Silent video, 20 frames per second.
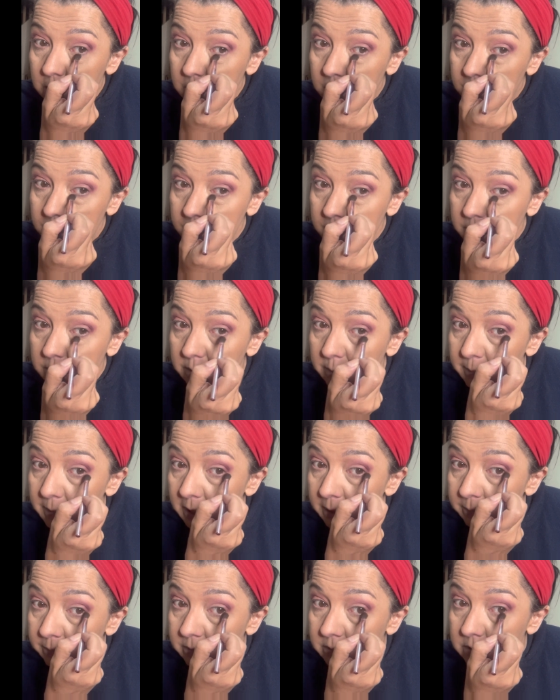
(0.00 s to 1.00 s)
Although you
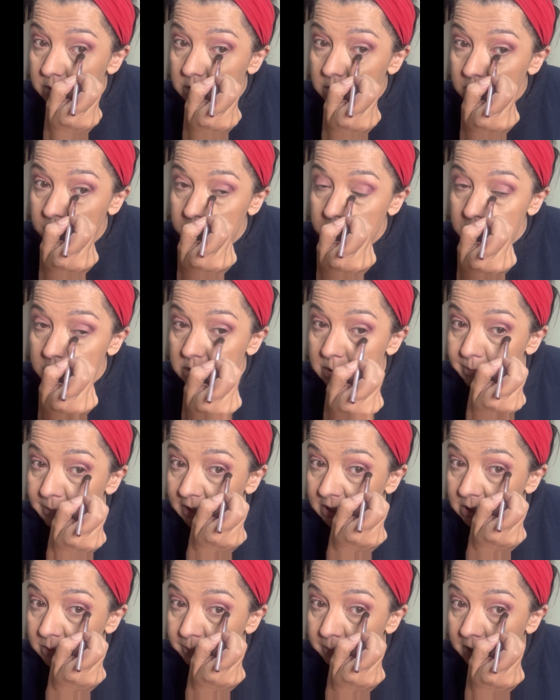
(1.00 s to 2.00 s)
might want to use a
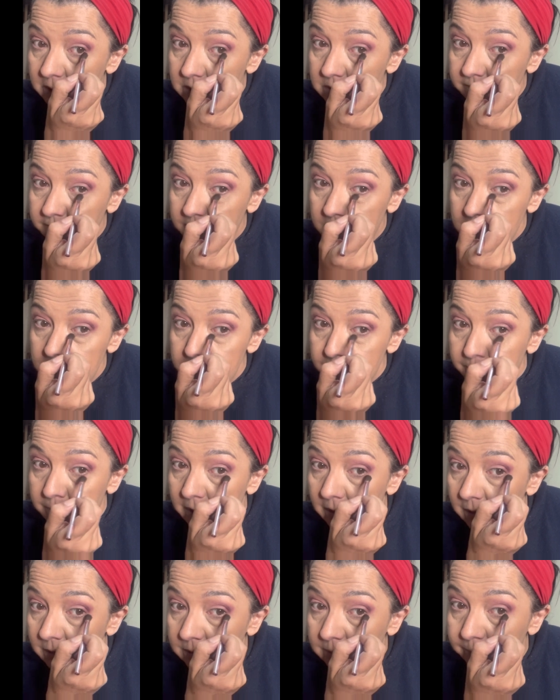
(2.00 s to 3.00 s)
smudge brush for this
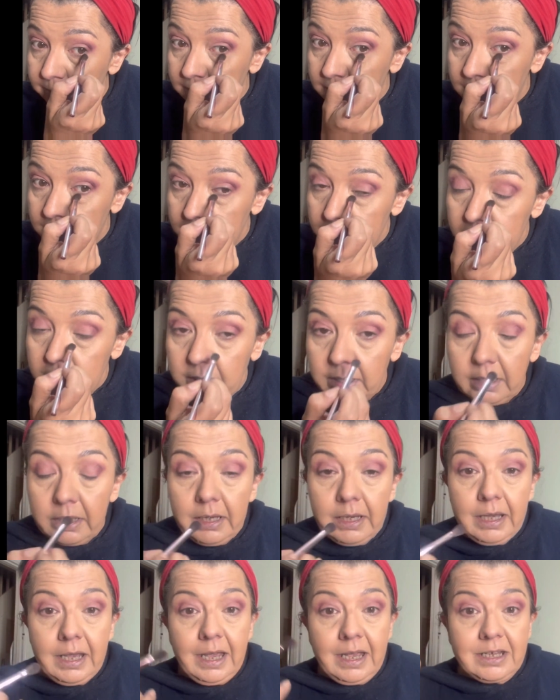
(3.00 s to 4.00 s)
part, but
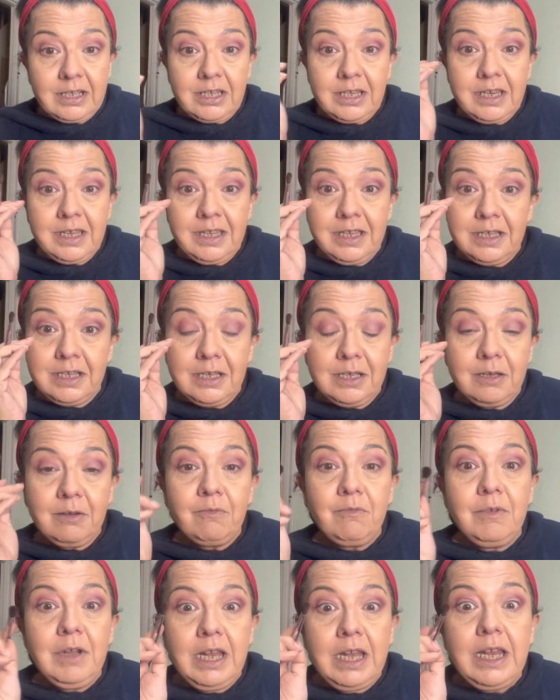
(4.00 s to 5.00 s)
actually this is a
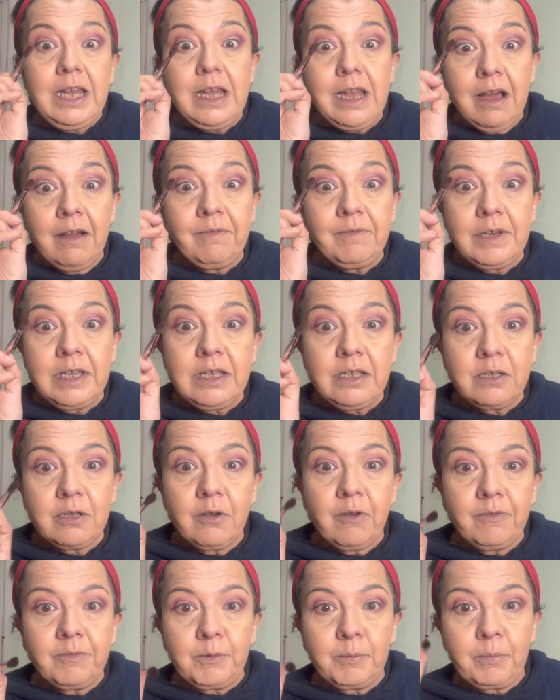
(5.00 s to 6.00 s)
really lovely
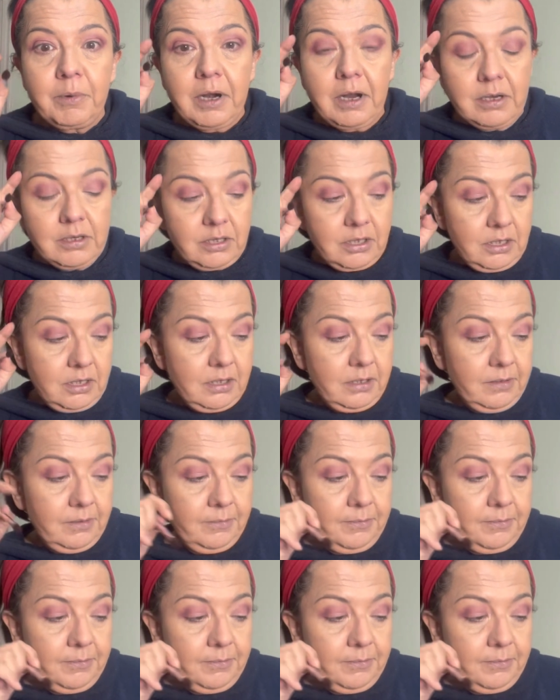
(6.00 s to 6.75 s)
soft brush.